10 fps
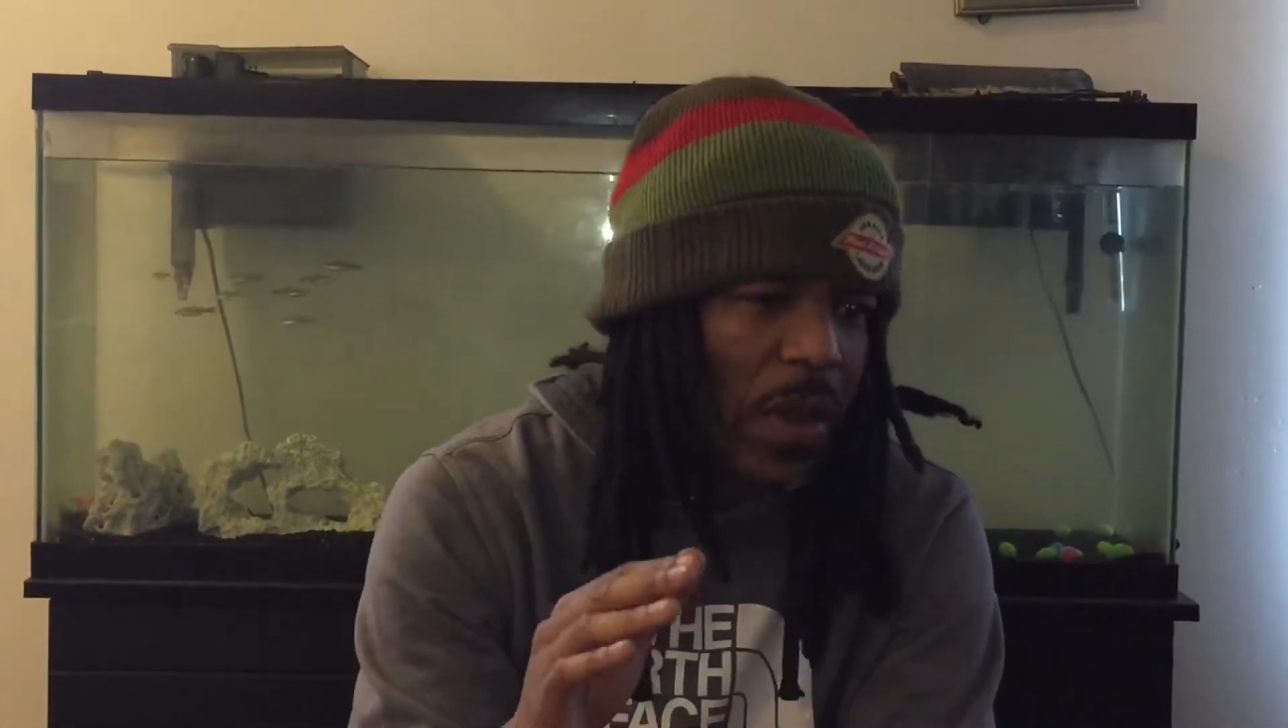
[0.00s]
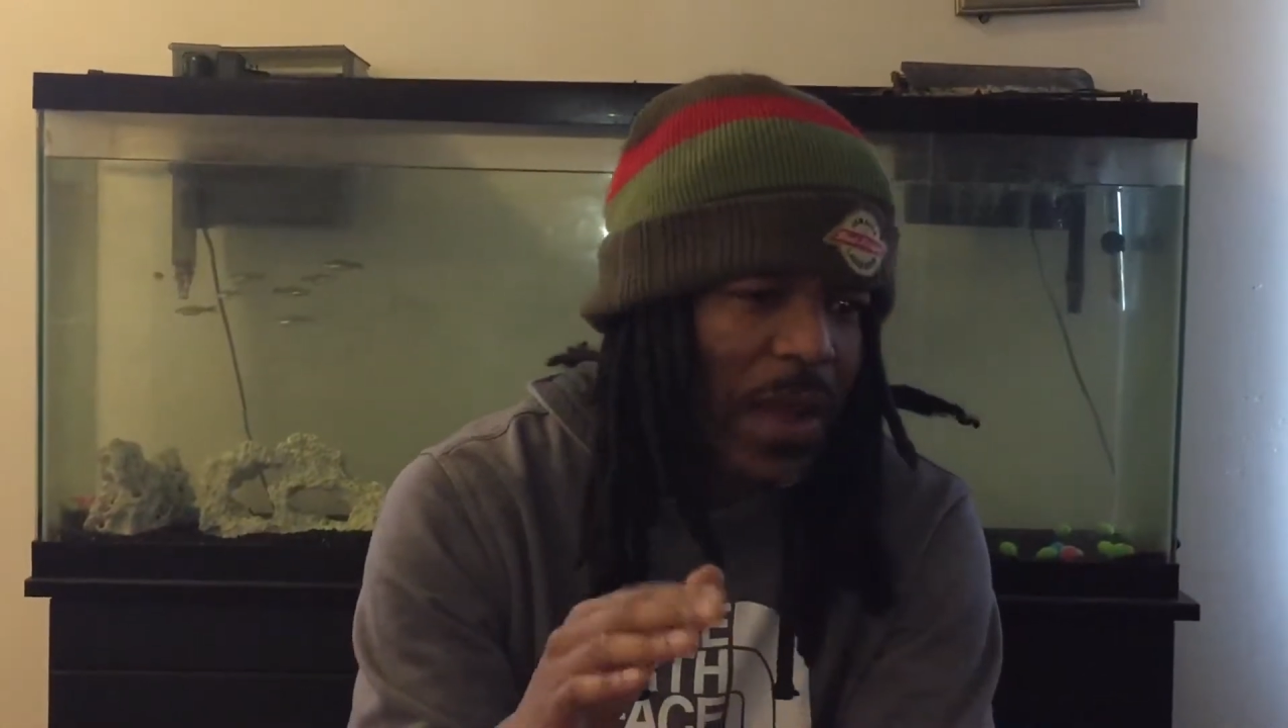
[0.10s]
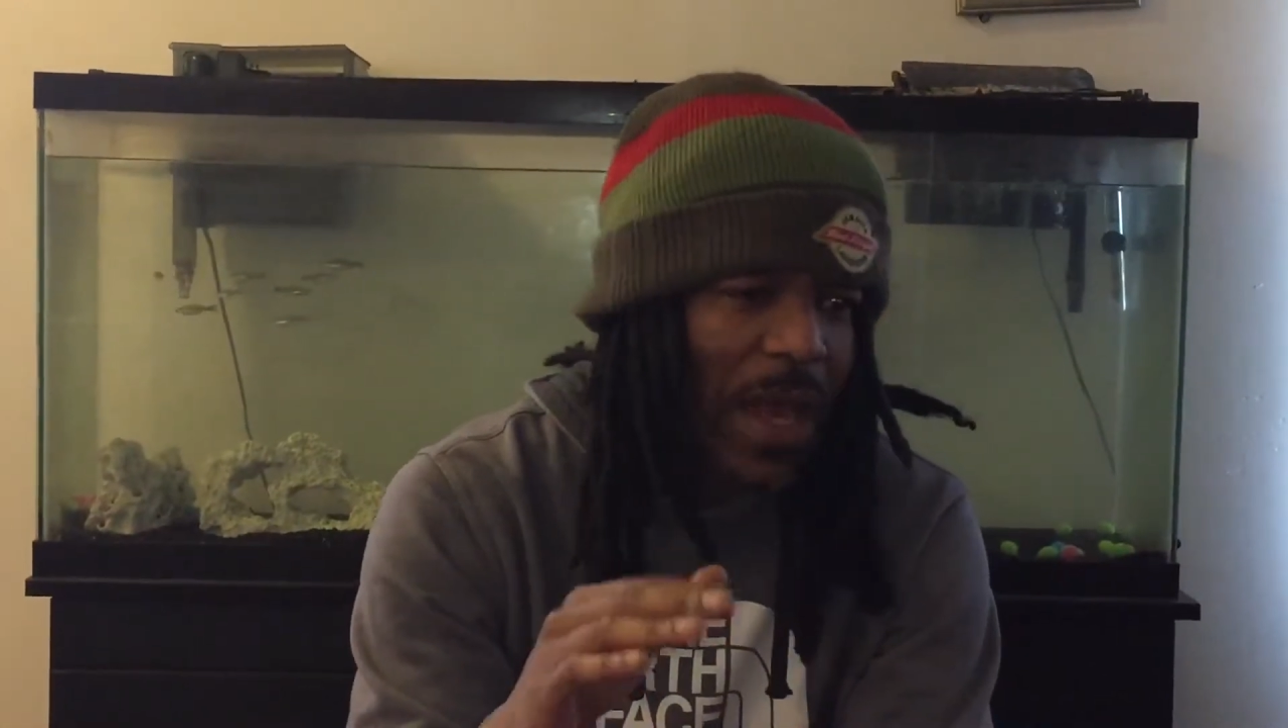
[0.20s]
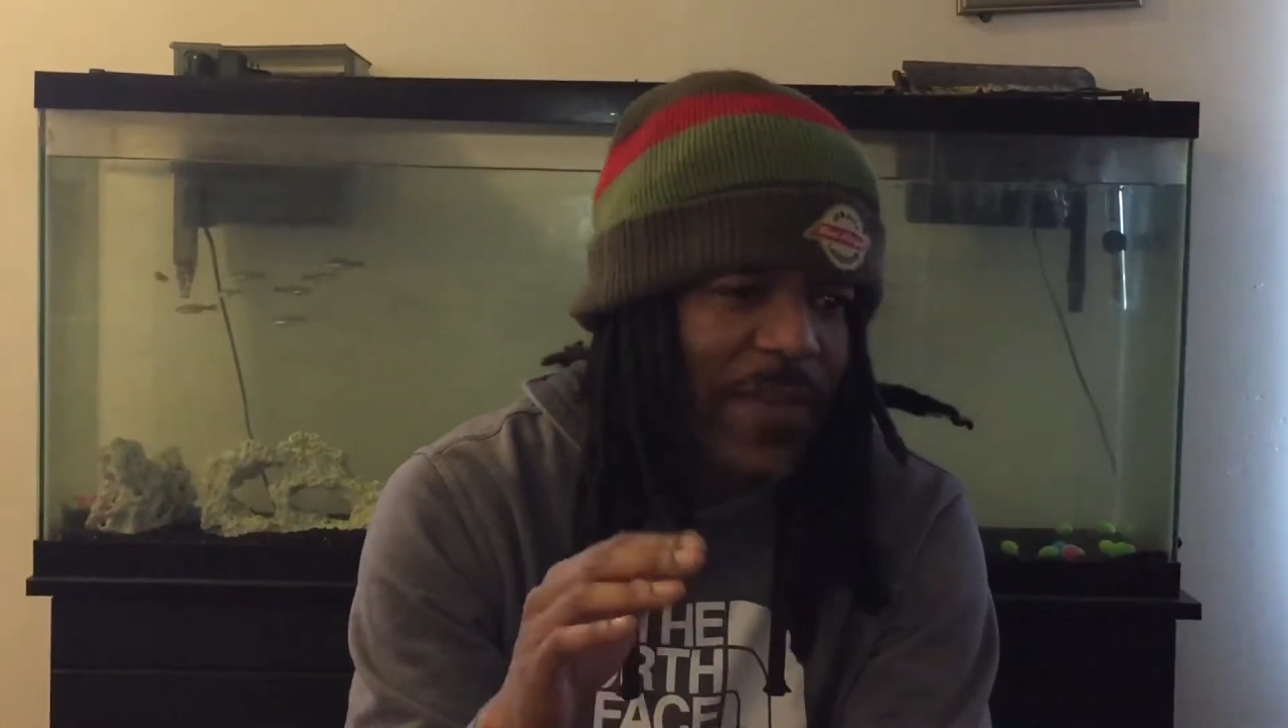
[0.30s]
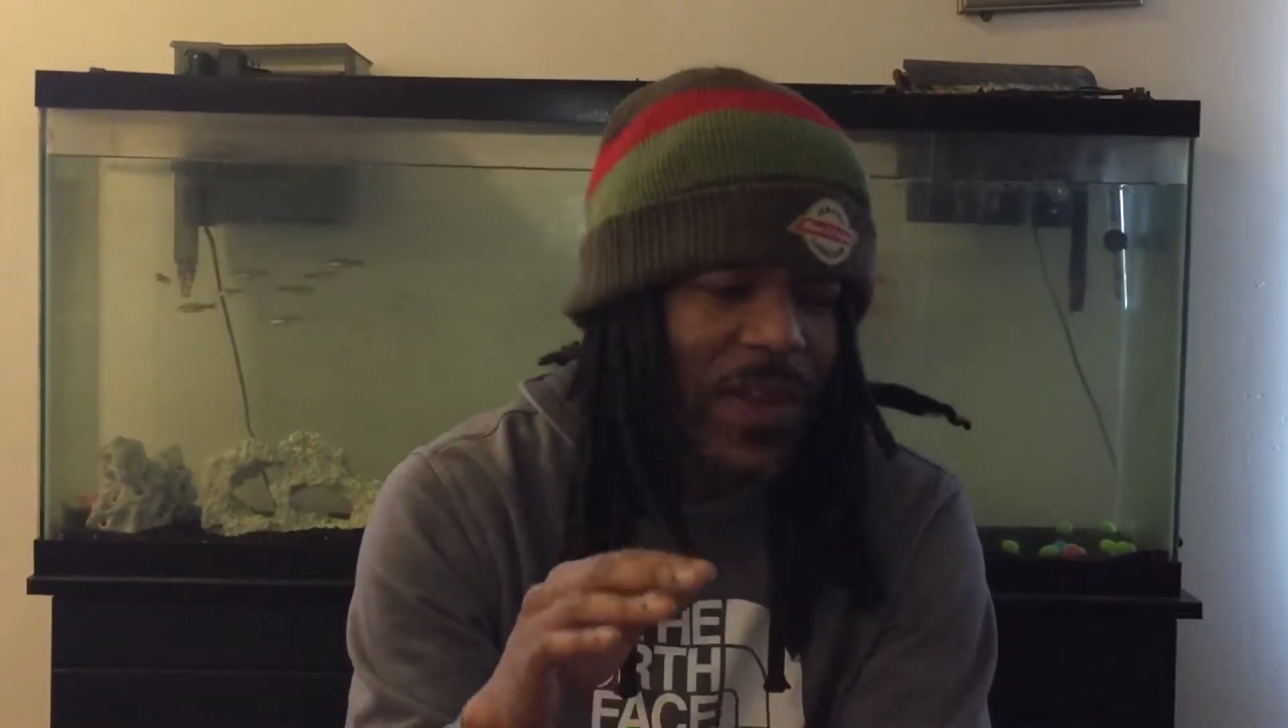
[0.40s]

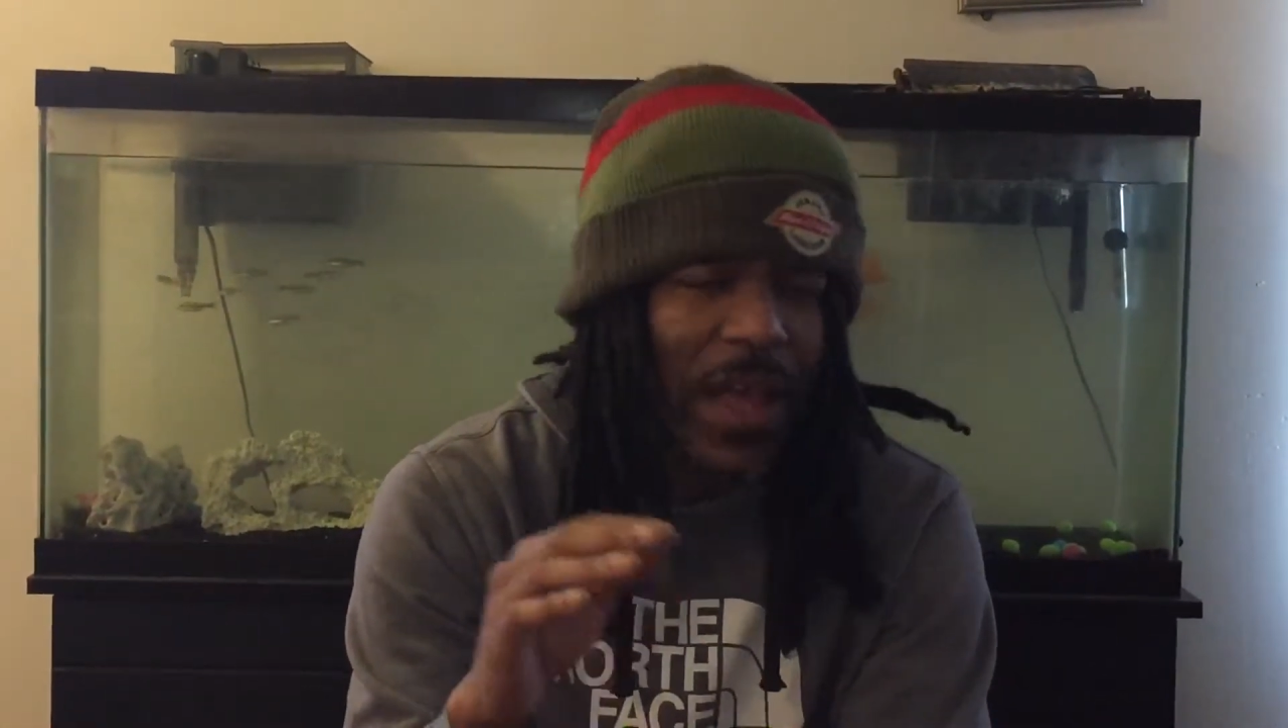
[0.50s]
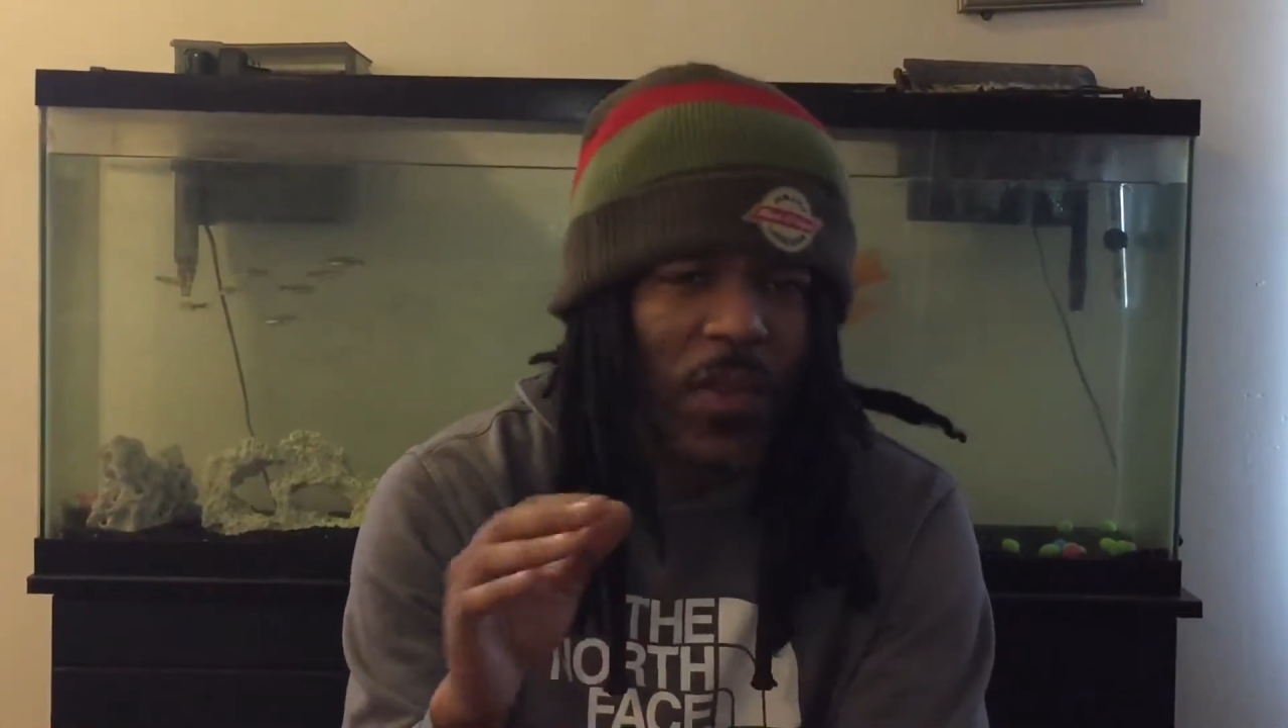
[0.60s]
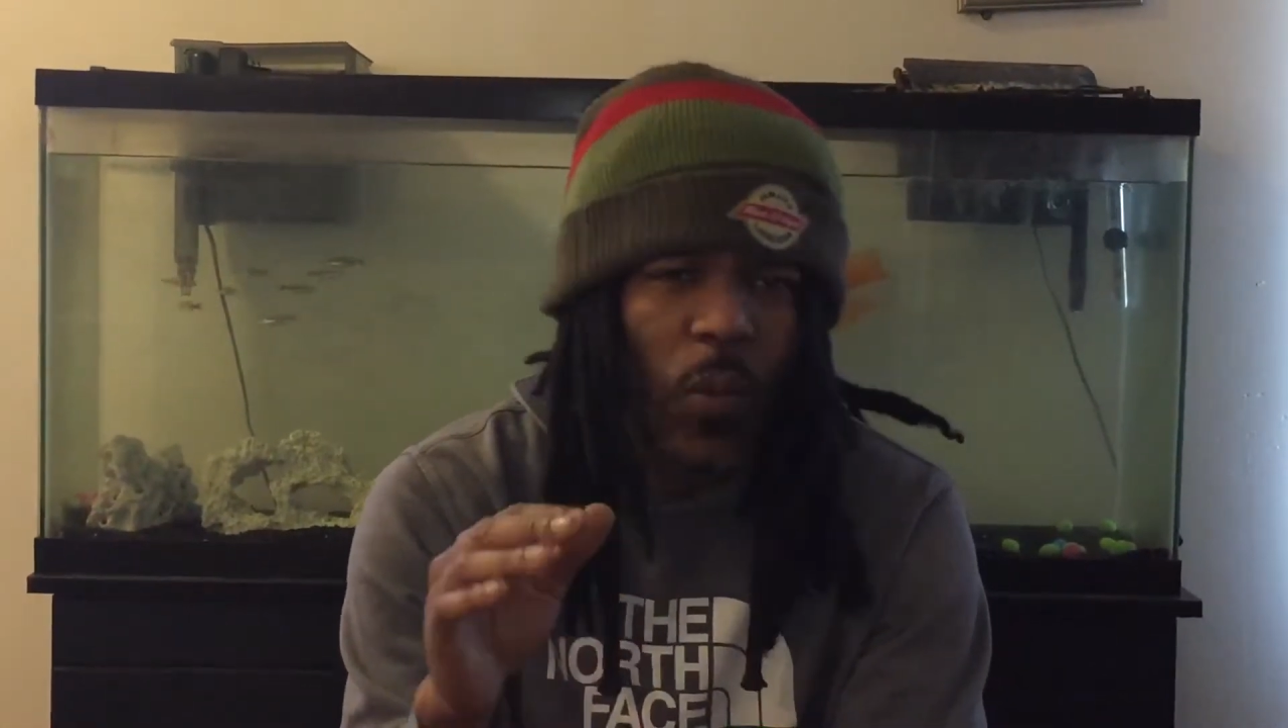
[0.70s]
not even that the